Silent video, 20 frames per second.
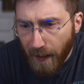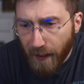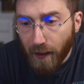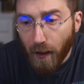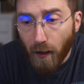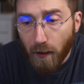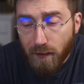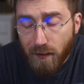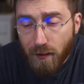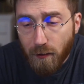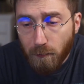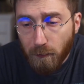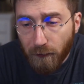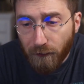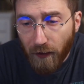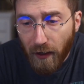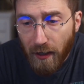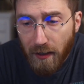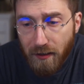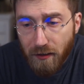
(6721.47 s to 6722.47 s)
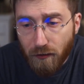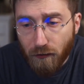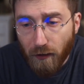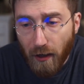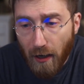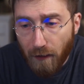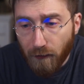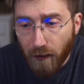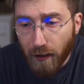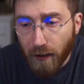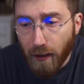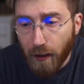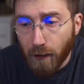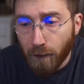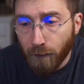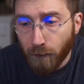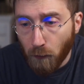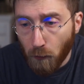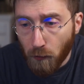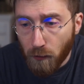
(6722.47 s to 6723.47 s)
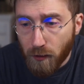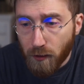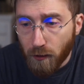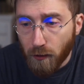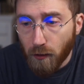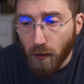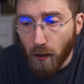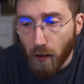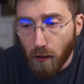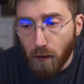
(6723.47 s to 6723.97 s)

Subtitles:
An unsupervised traveling enforcer